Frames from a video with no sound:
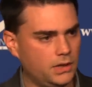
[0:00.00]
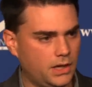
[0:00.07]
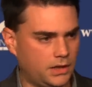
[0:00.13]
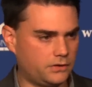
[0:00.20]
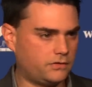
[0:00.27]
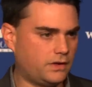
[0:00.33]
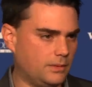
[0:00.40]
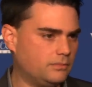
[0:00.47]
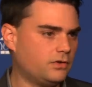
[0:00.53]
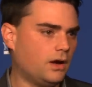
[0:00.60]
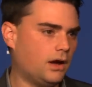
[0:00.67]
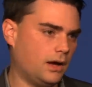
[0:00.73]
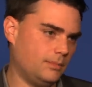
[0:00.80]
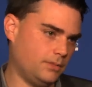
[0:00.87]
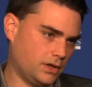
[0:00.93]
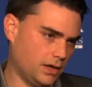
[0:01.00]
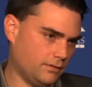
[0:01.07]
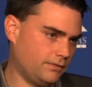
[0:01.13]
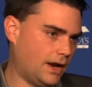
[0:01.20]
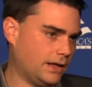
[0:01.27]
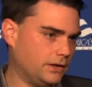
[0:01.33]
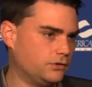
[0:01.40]
At the same time, the gun
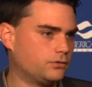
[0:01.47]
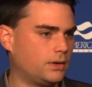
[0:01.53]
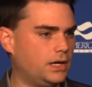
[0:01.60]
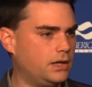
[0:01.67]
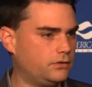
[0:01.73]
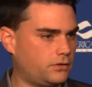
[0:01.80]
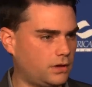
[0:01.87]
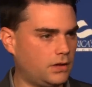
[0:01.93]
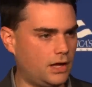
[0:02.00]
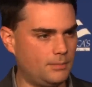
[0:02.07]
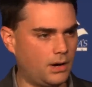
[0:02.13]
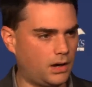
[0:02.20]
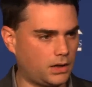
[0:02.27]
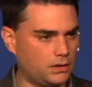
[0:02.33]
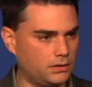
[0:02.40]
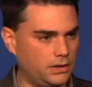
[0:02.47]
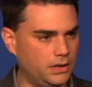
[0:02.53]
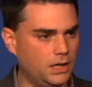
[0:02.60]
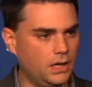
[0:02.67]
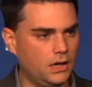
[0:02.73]
violence rate has declined markedly.